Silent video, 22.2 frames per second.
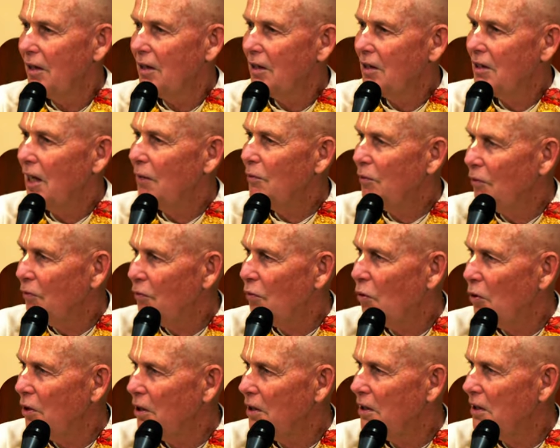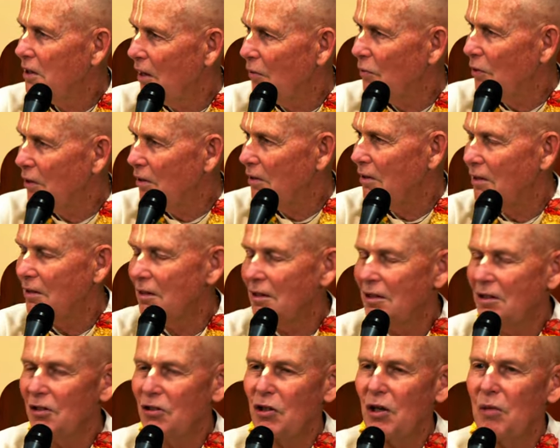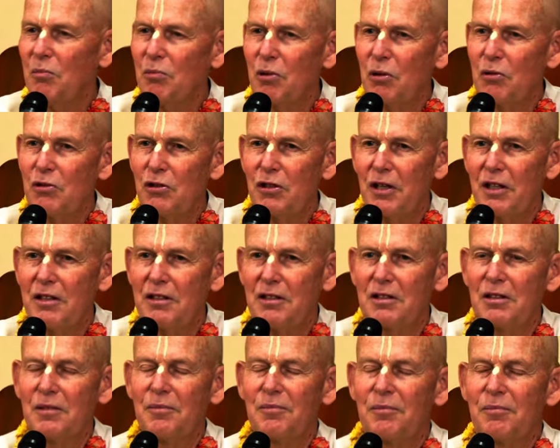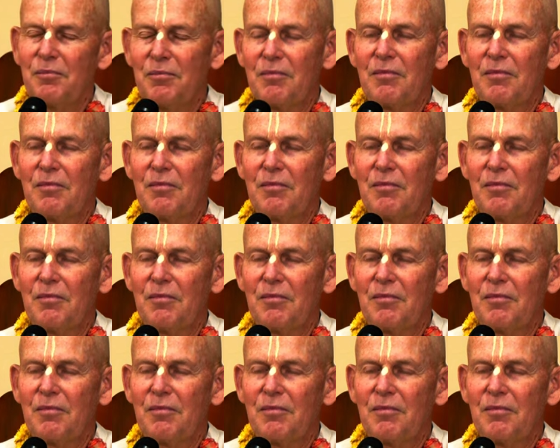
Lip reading: 747s, jumbo jets.